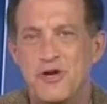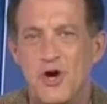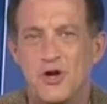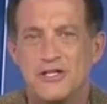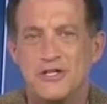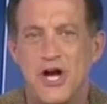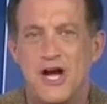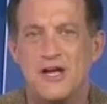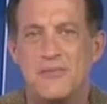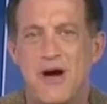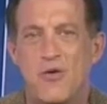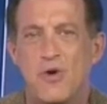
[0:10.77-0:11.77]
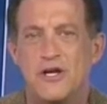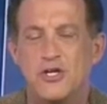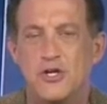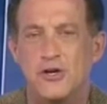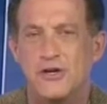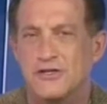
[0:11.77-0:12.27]
only talk about what
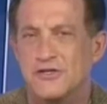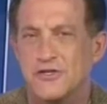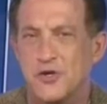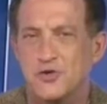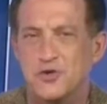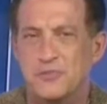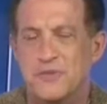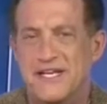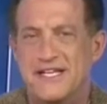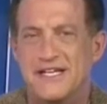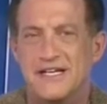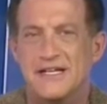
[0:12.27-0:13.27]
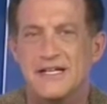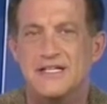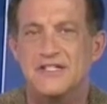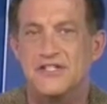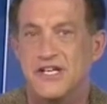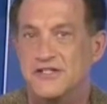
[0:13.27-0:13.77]
your social media
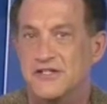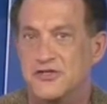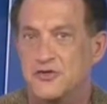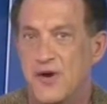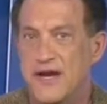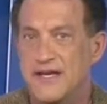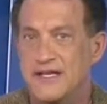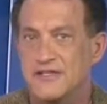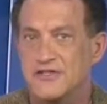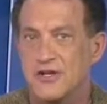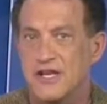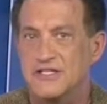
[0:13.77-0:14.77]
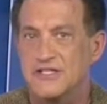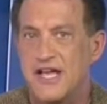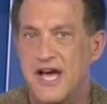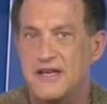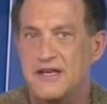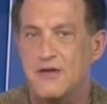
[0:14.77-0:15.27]
says is trending, so let's
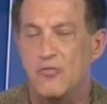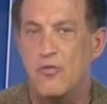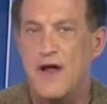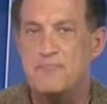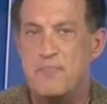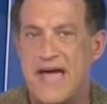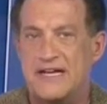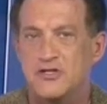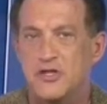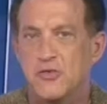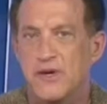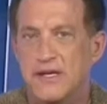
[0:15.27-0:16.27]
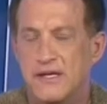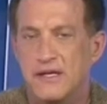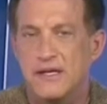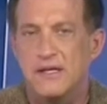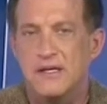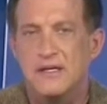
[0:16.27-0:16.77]
get right back to it.
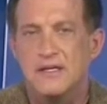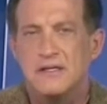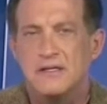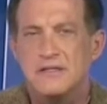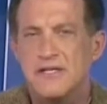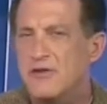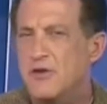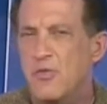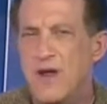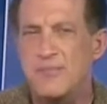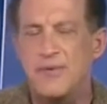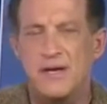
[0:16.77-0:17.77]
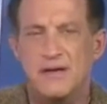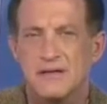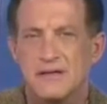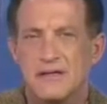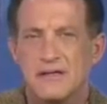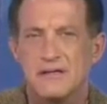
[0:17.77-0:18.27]
Saudi Arabia,
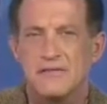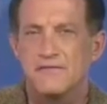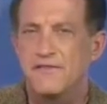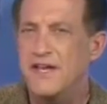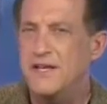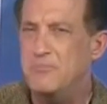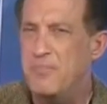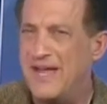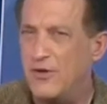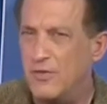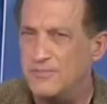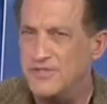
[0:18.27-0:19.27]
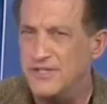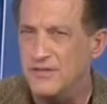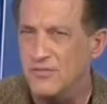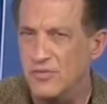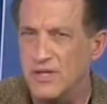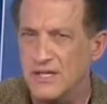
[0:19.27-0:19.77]
feigning bankruptcy?
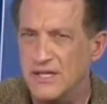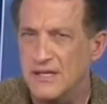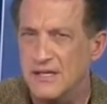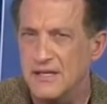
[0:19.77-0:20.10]
Really?